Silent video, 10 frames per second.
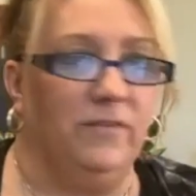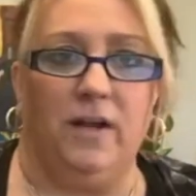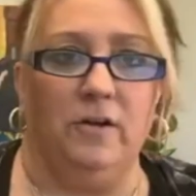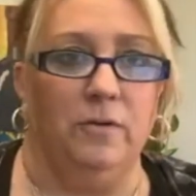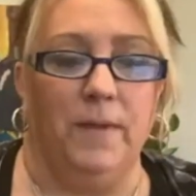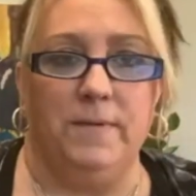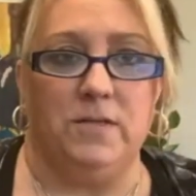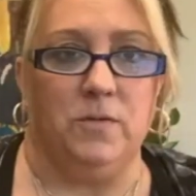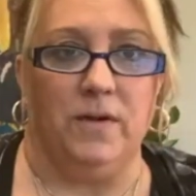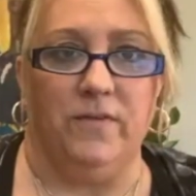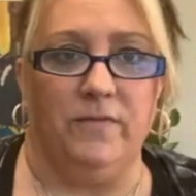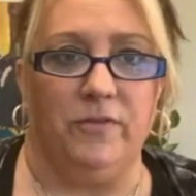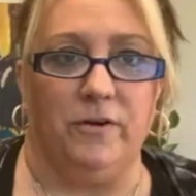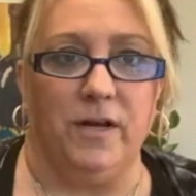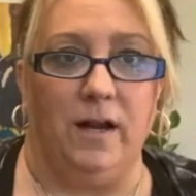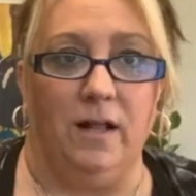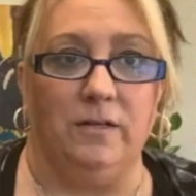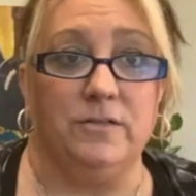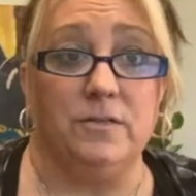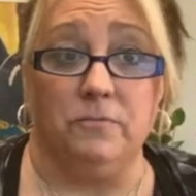I don't know, maybe $25,
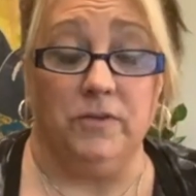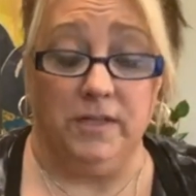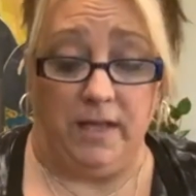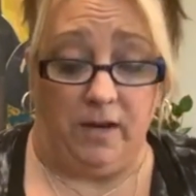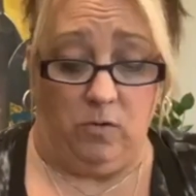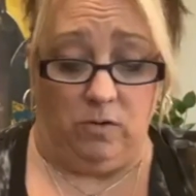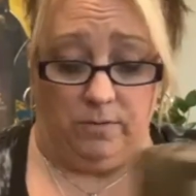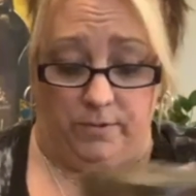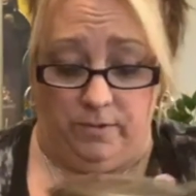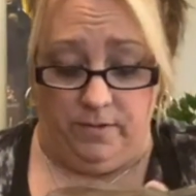$30. Really not horrible.